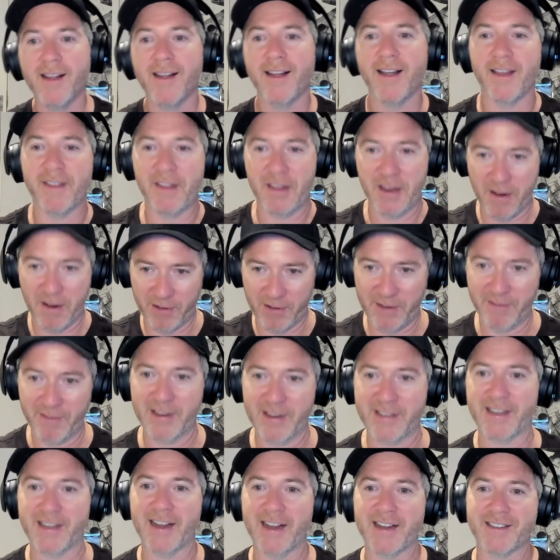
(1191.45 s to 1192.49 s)
And then you have an
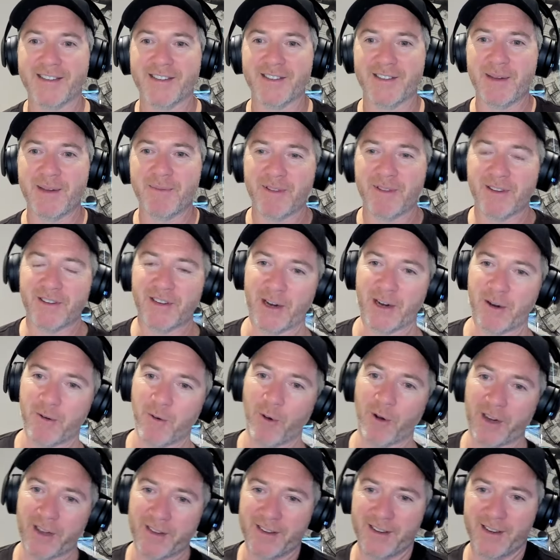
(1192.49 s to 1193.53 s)
investigation team to check
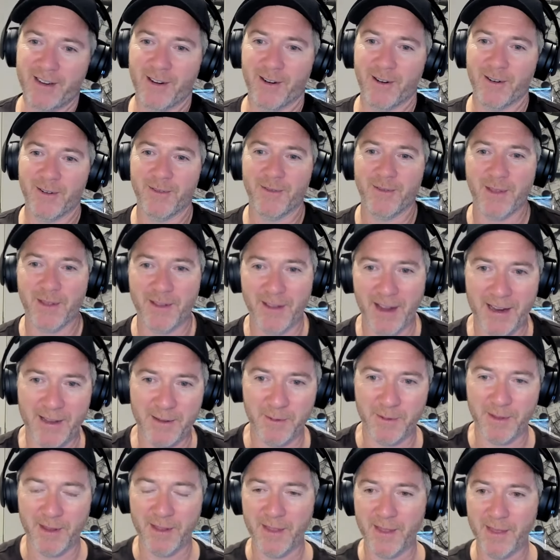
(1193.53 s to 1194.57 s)
quality of the data
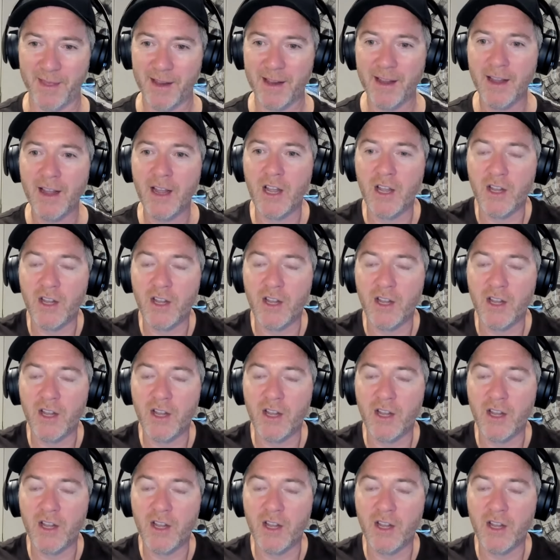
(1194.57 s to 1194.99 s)
within the thing.